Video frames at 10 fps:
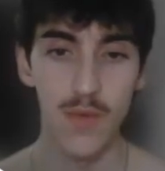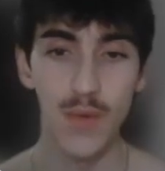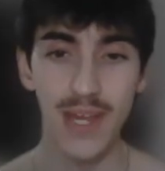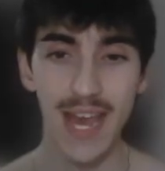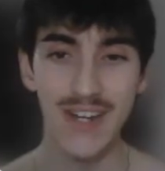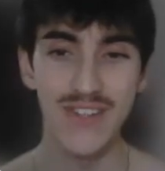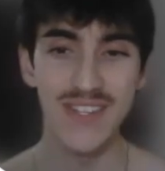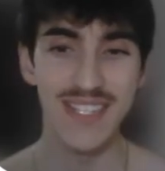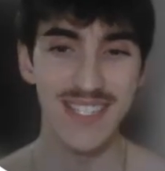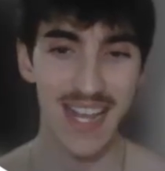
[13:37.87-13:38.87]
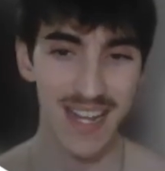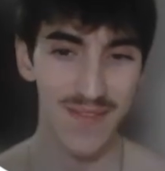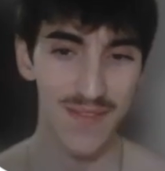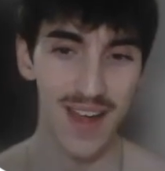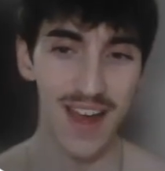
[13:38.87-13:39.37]
We catch the second
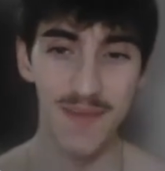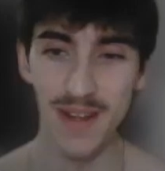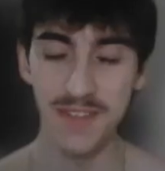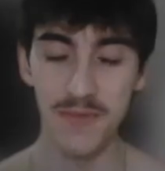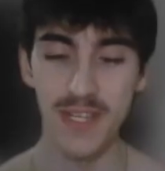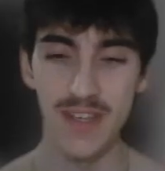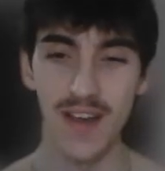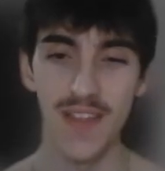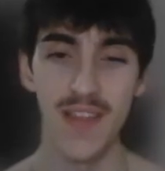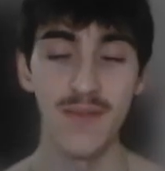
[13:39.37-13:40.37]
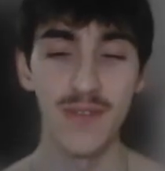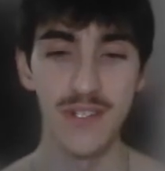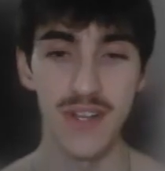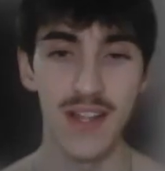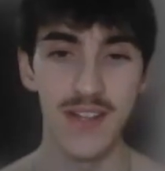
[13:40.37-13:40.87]
Fly because we saw that it was
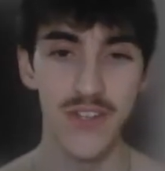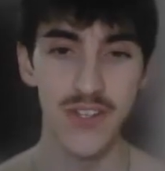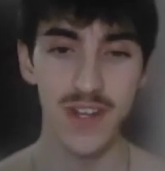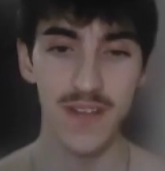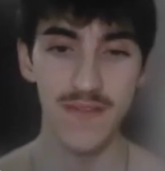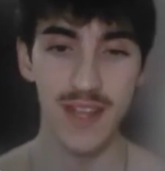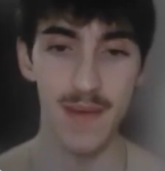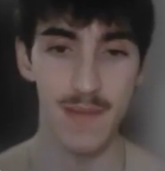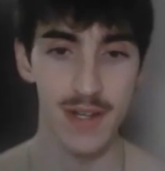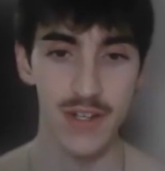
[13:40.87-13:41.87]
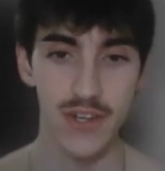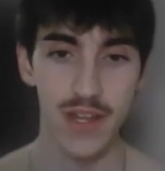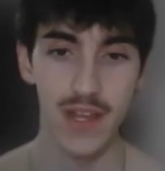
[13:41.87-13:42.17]
just enough damage